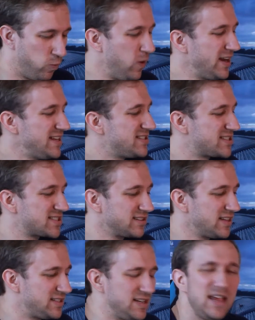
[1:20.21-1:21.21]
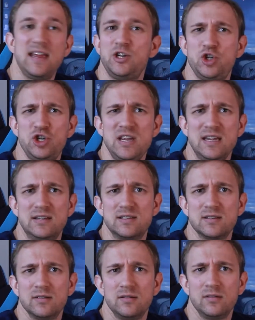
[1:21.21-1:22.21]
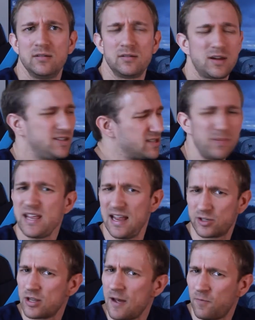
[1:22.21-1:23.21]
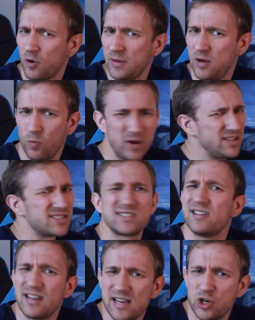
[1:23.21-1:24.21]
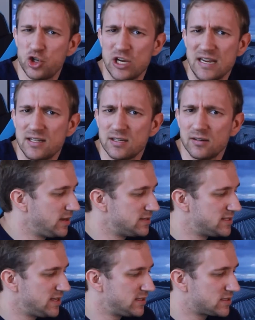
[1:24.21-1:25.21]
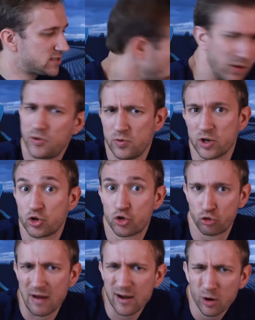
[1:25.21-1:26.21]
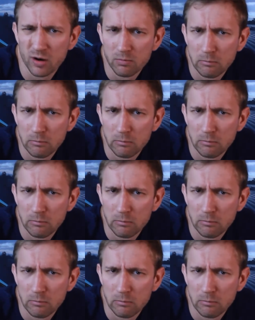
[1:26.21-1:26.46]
What is slitting a sheet? Can somebody answer that for me? What is slitting a sheet? Is it... run through the shredder?